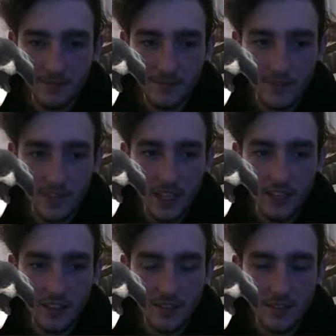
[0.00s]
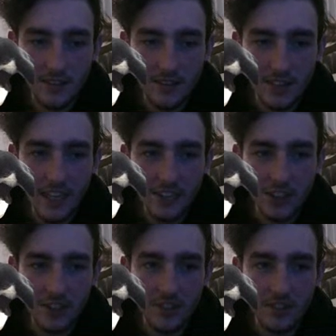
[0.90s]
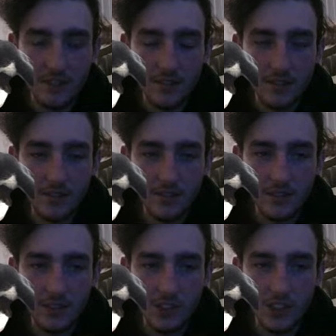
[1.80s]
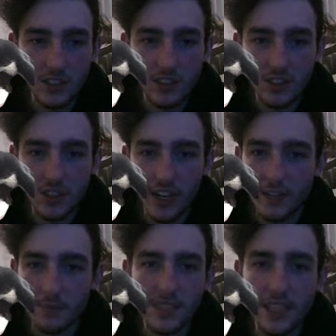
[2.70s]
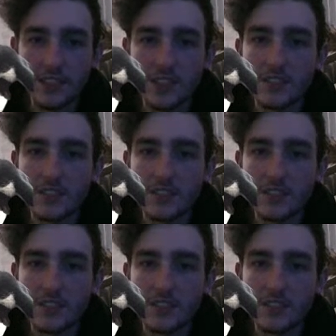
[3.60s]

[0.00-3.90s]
Yeah, danger. Just straight up danger.